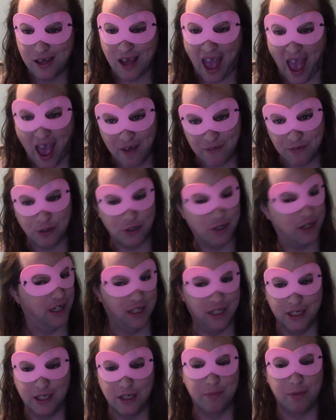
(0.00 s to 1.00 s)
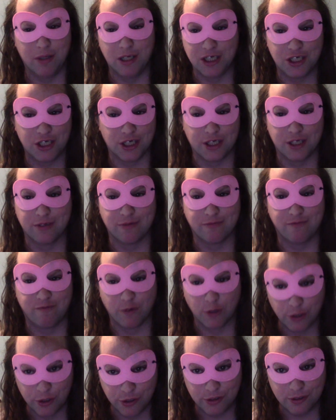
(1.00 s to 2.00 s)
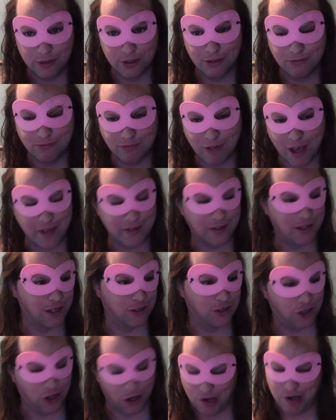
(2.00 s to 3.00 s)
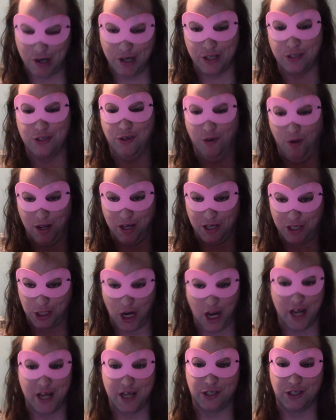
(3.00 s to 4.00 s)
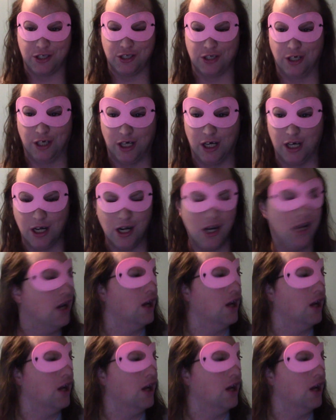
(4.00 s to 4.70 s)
after eating a bunch of food and then turn into a giant star.